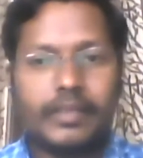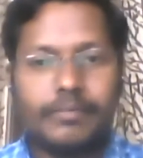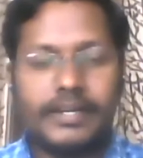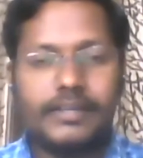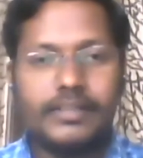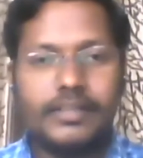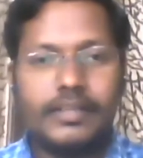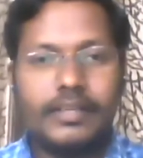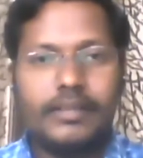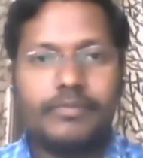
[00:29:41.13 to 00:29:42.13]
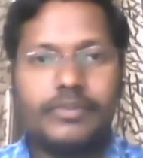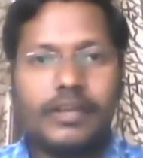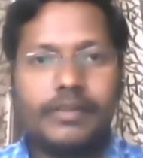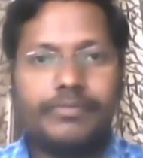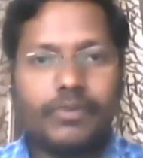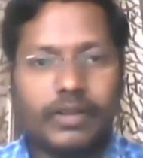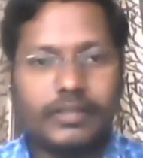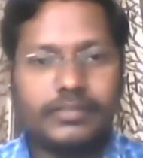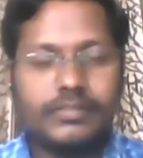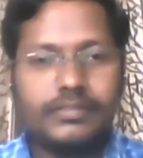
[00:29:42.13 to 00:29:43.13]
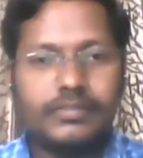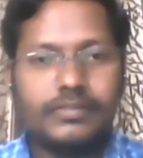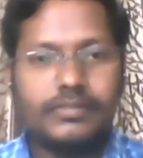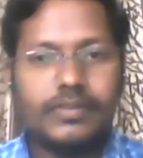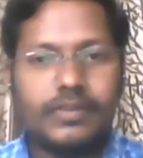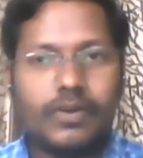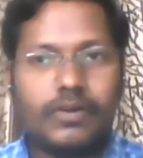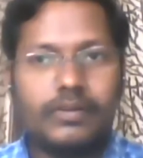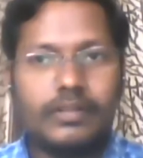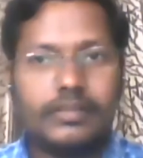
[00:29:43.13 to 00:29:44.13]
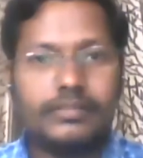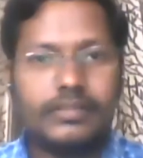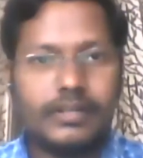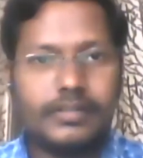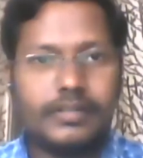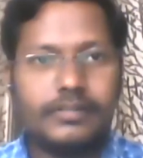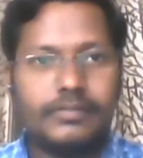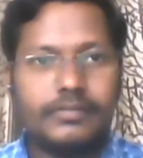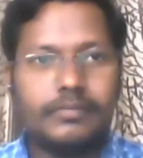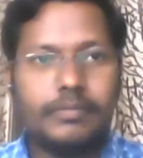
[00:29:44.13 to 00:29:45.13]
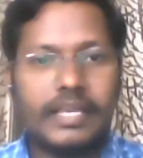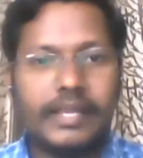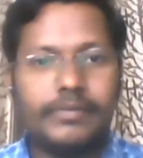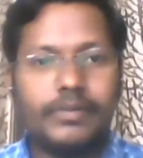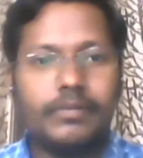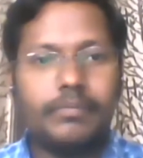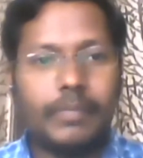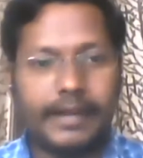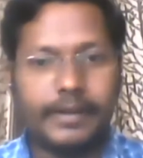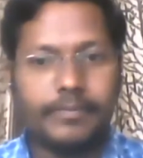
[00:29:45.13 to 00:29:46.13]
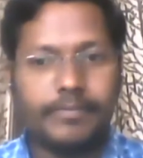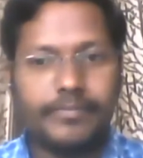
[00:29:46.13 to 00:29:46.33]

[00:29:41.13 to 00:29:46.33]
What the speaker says: but we are focused on the selected behavioral pattern.